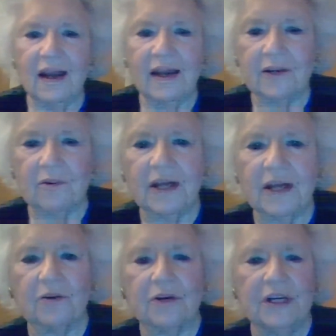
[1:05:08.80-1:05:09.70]
I quite
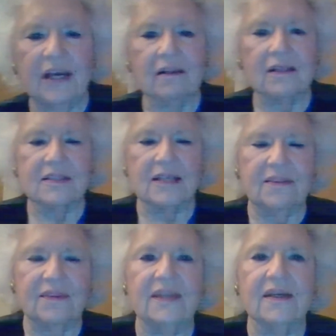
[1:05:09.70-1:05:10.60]
agree, Alex. I
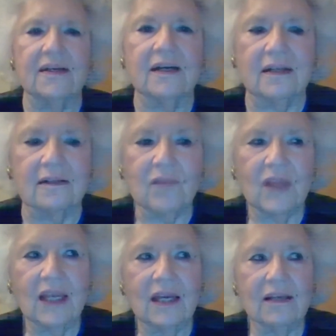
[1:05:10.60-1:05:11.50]
think
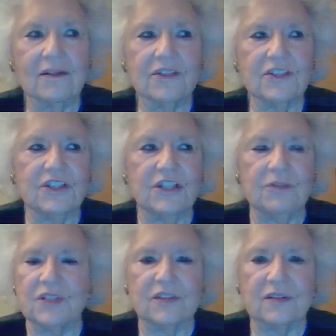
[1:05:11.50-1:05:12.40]
she
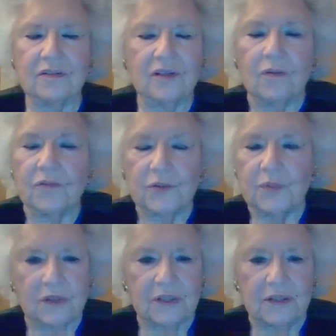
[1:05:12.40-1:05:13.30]
was
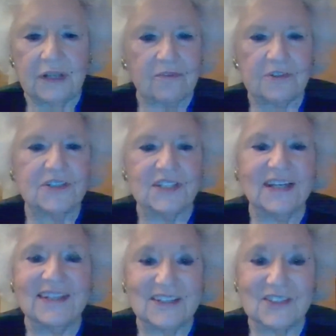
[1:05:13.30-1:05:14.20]
comfortable in every
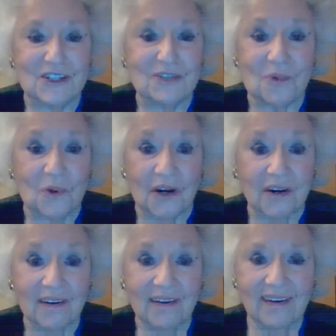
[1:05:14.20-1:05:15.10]
skin that she
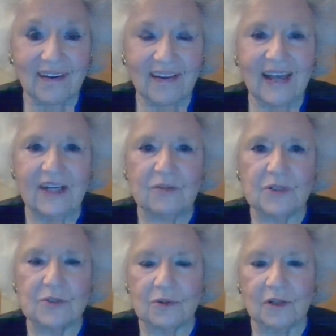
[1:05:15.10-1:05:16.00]
wore, and it
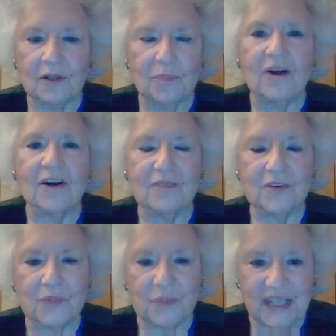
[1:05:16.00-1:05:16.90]
was all a part of
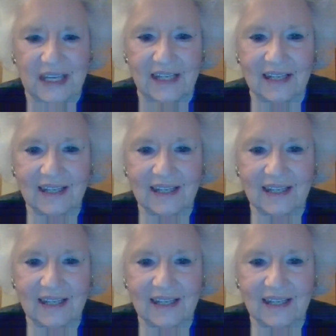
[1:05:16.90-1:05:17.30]
her being.